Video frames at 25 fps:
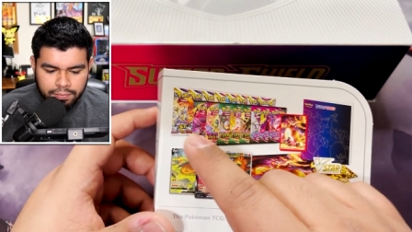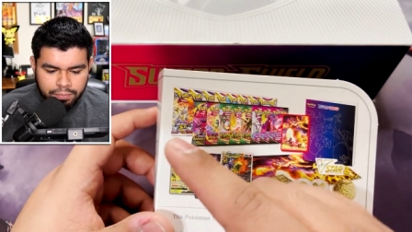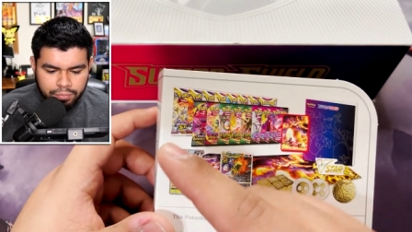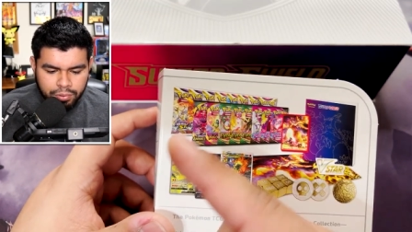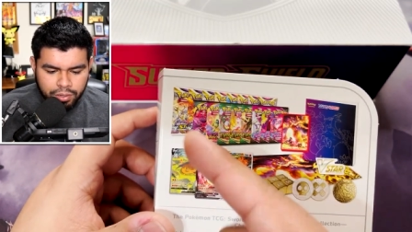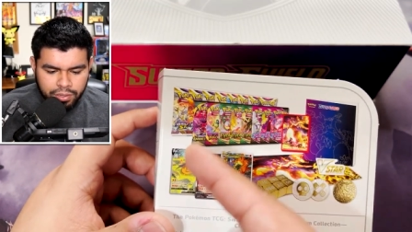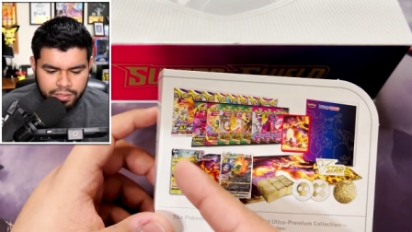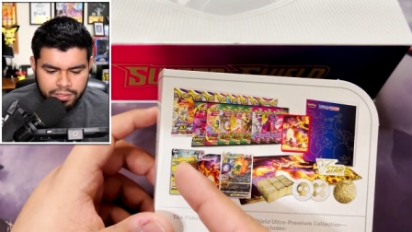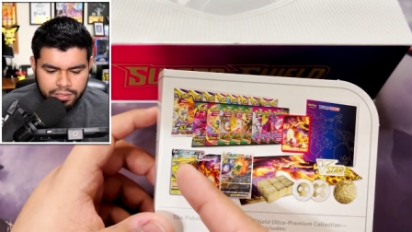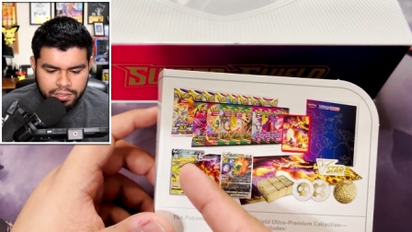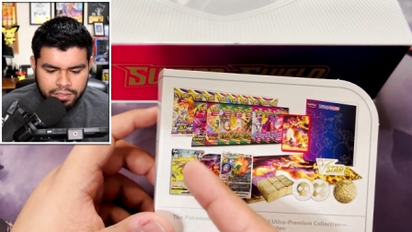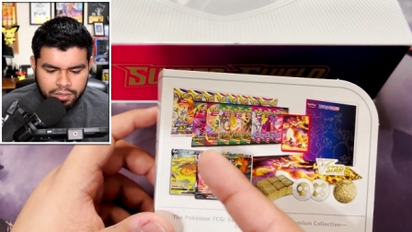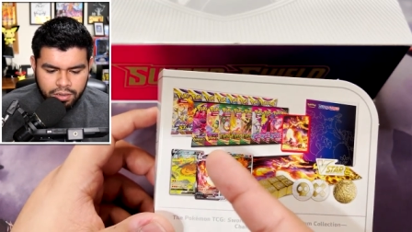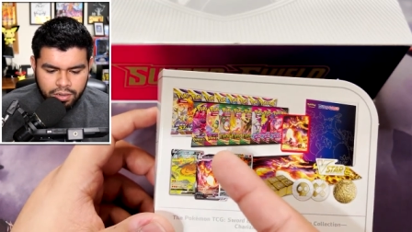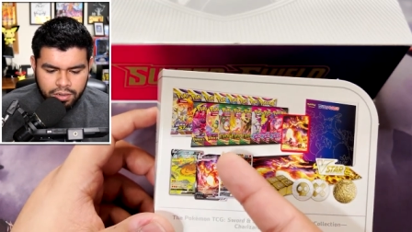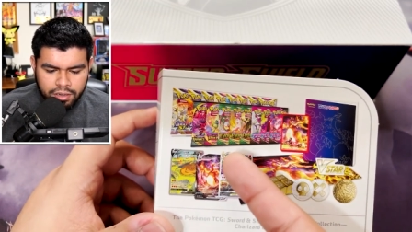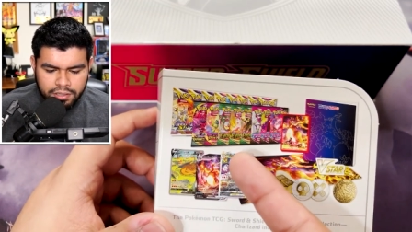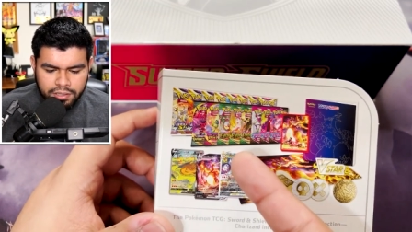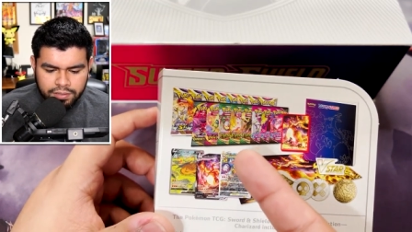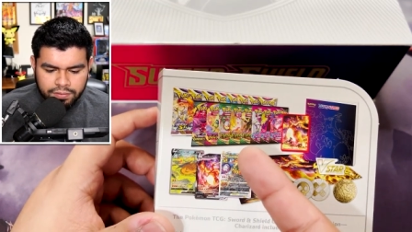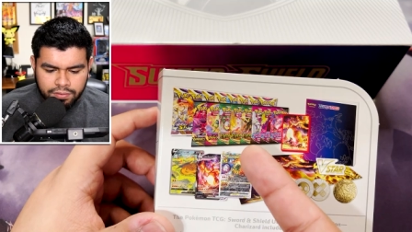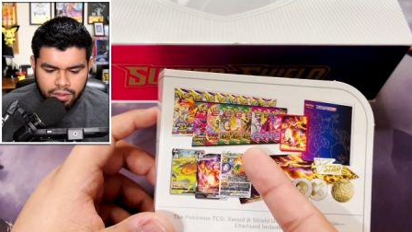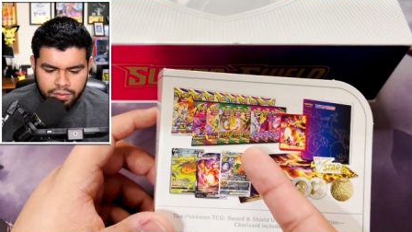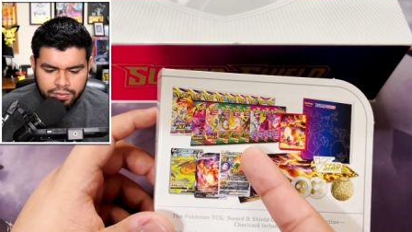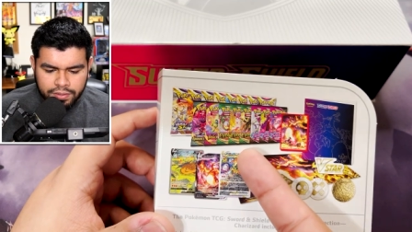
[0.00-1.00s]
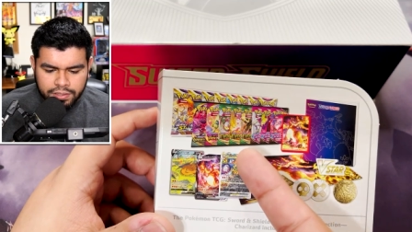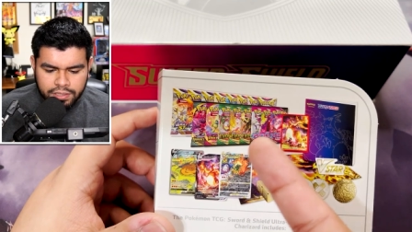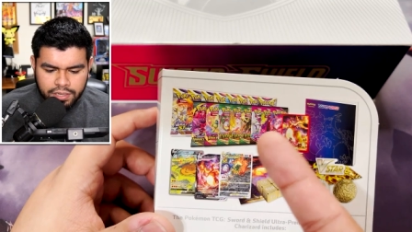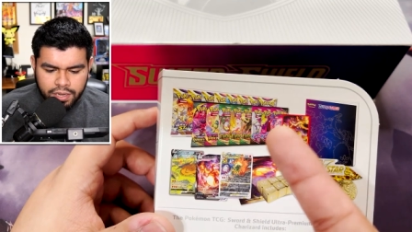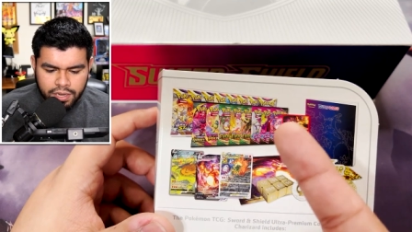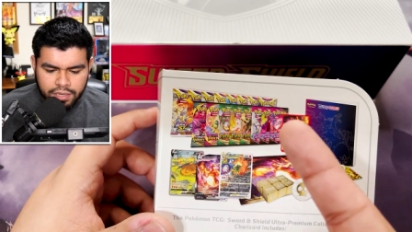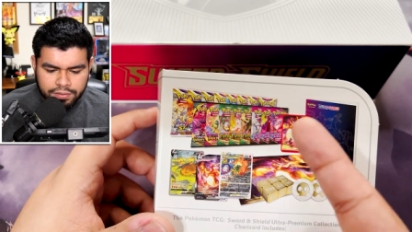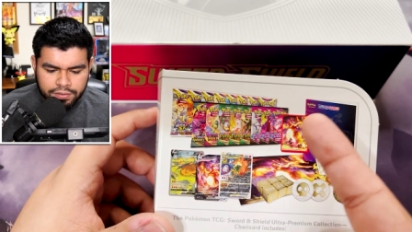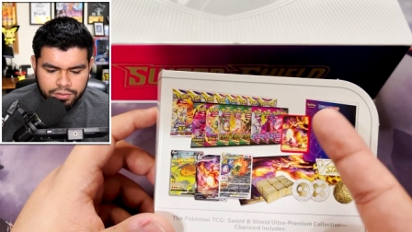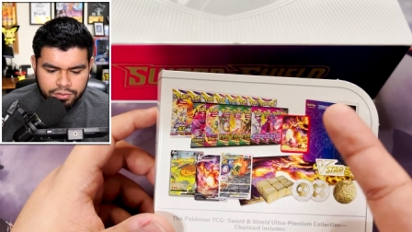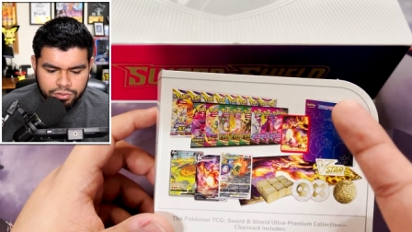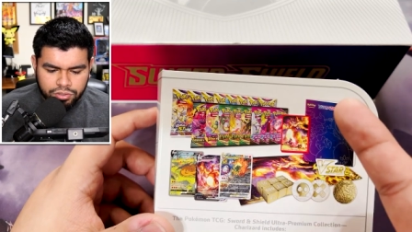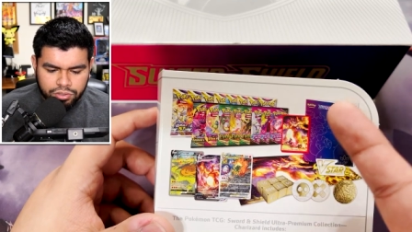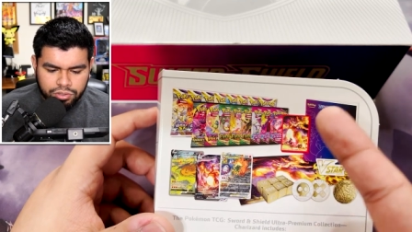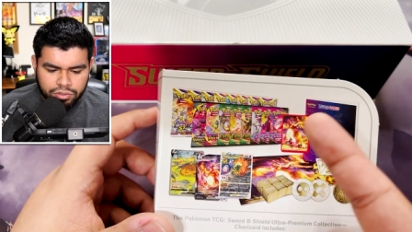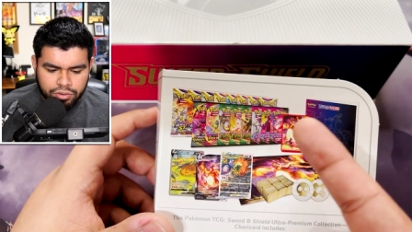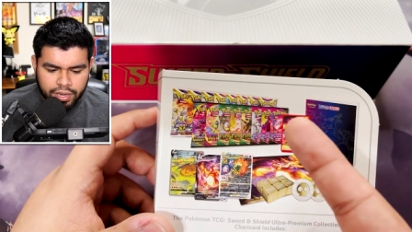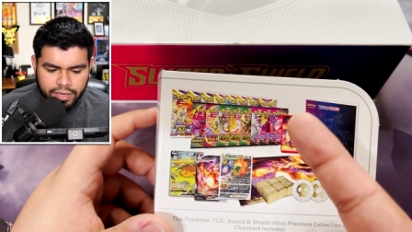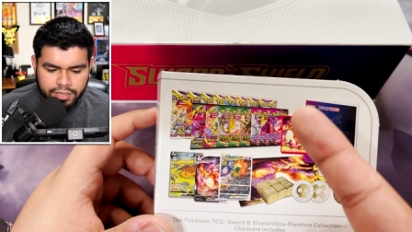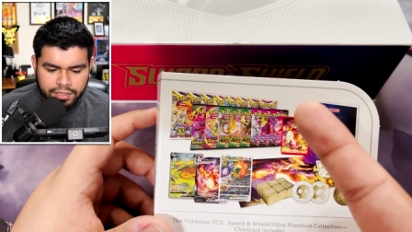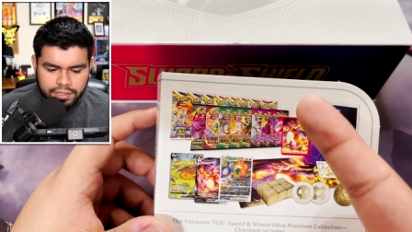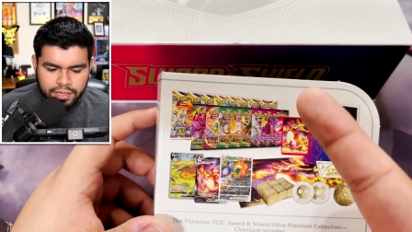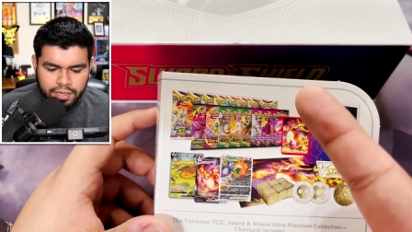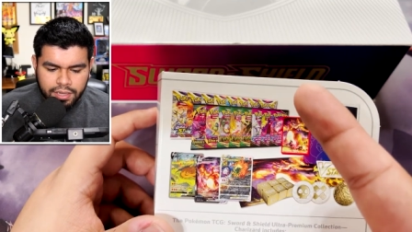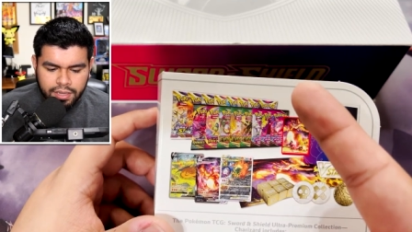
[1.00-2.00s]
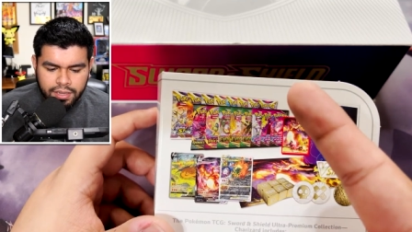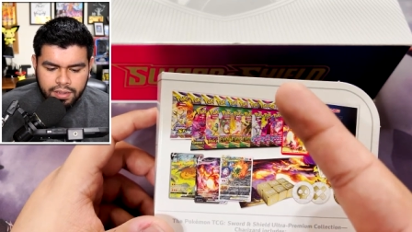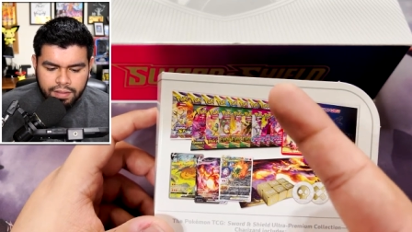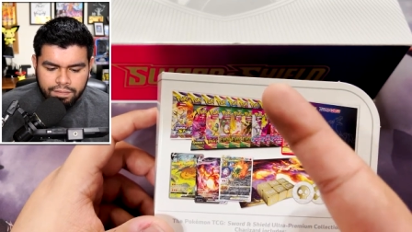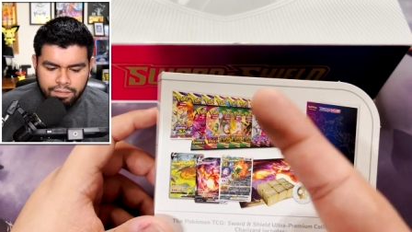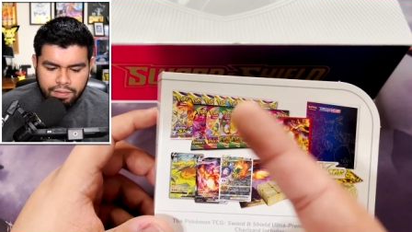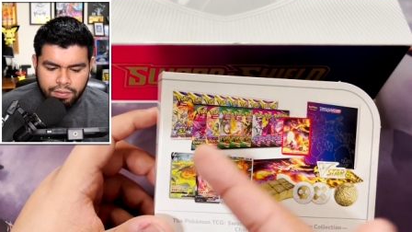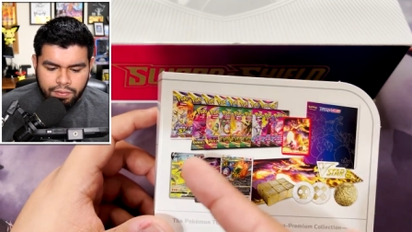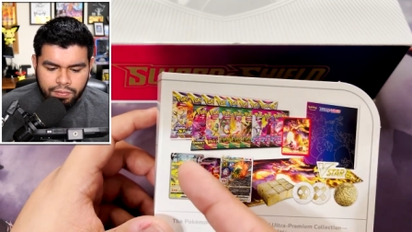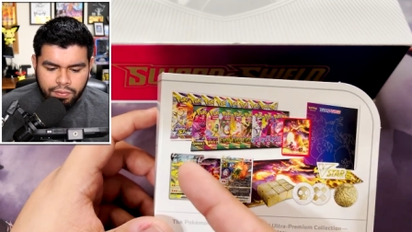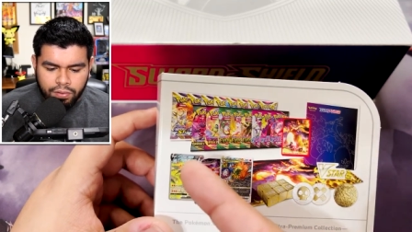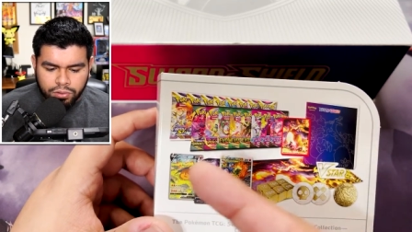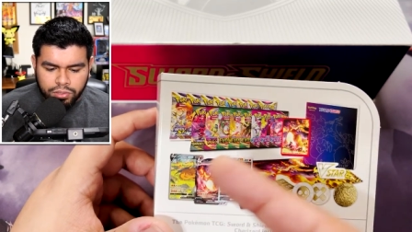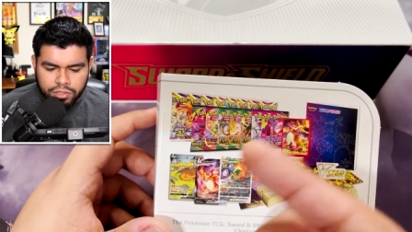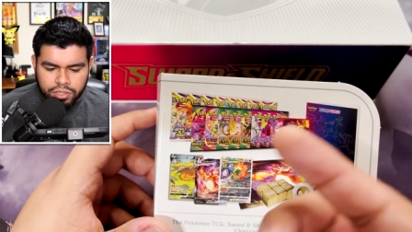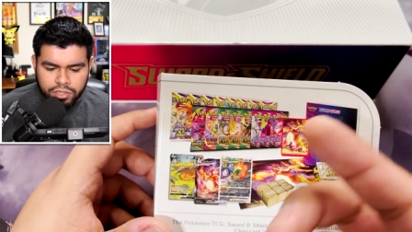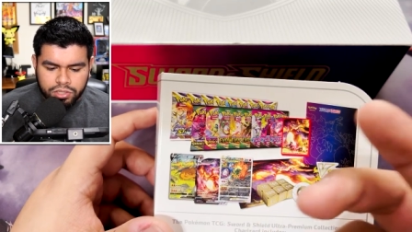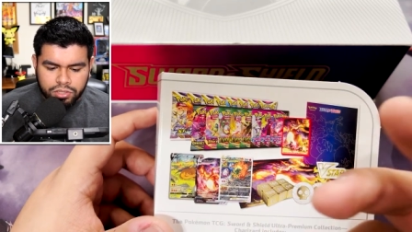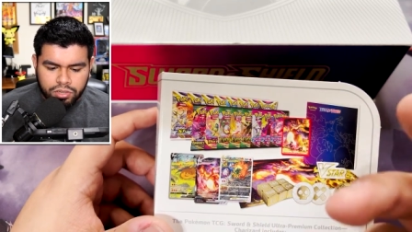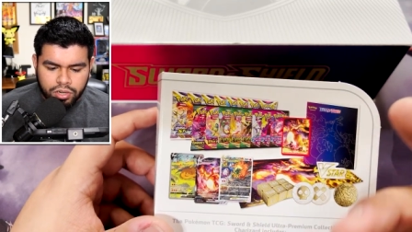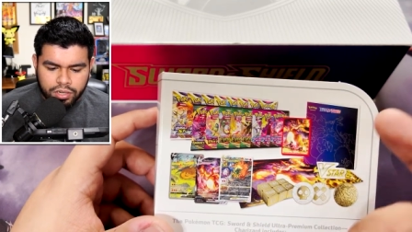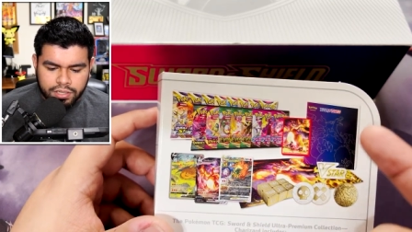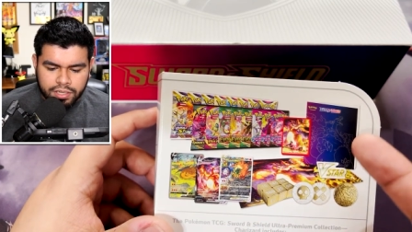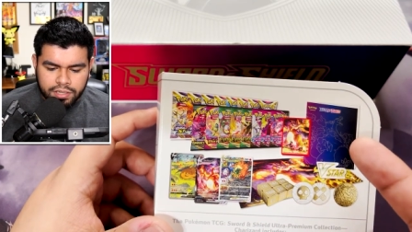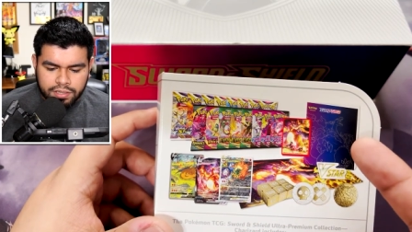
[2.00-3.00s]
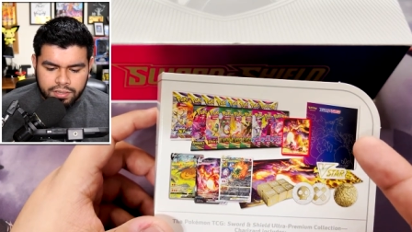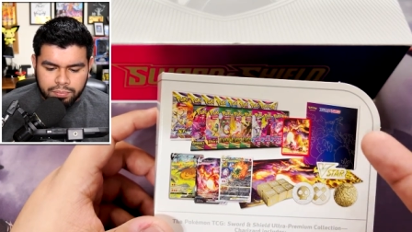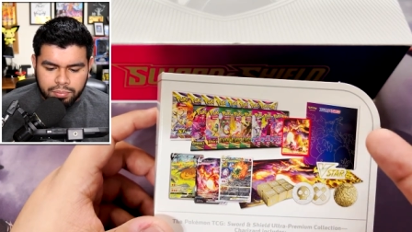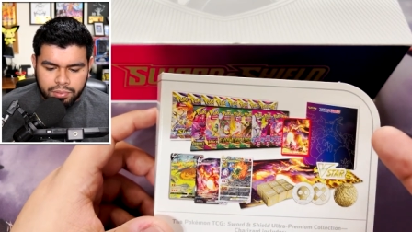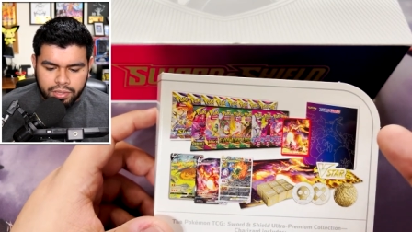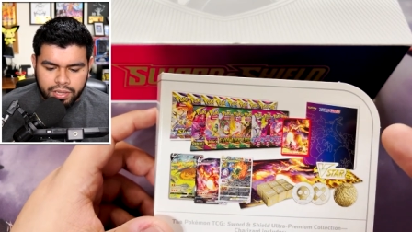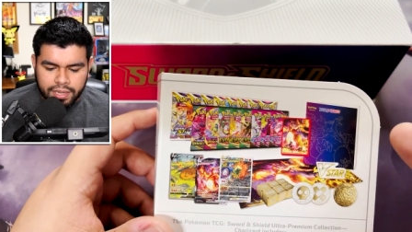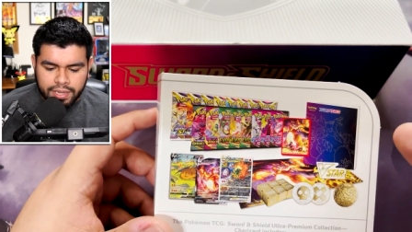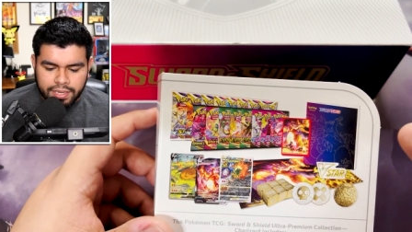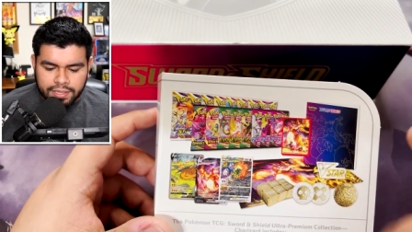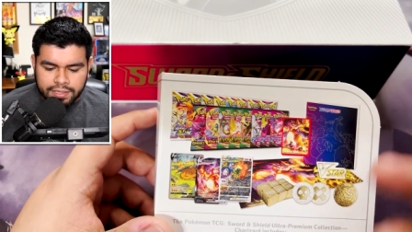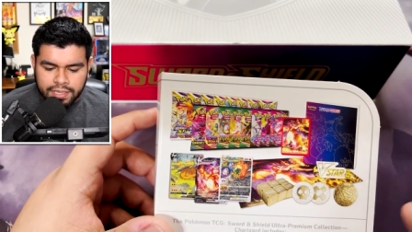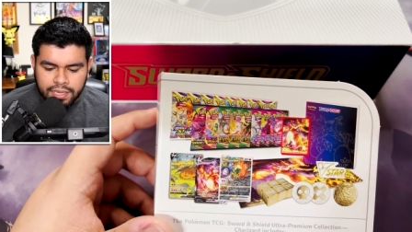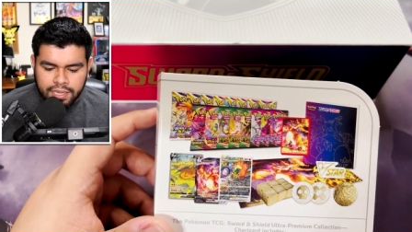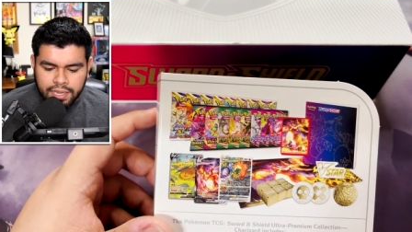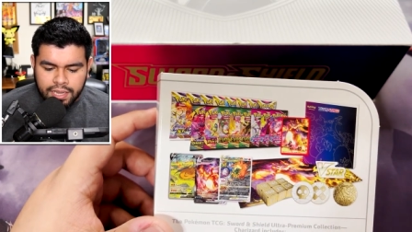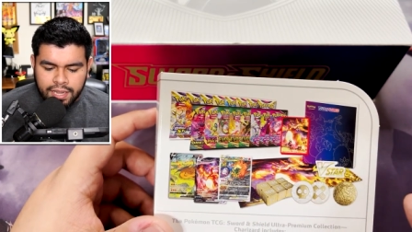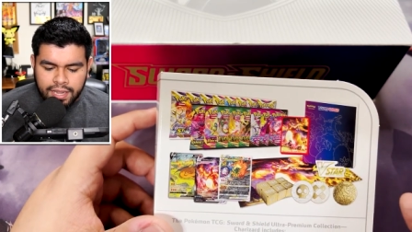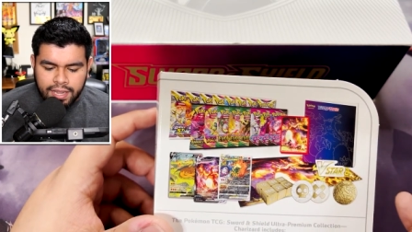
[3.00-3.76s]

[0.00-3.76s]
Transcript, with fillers: Brilliant Stars, Evolving Skies, Fusion Strikes, Vivid Voltage, Darkness Ablaze.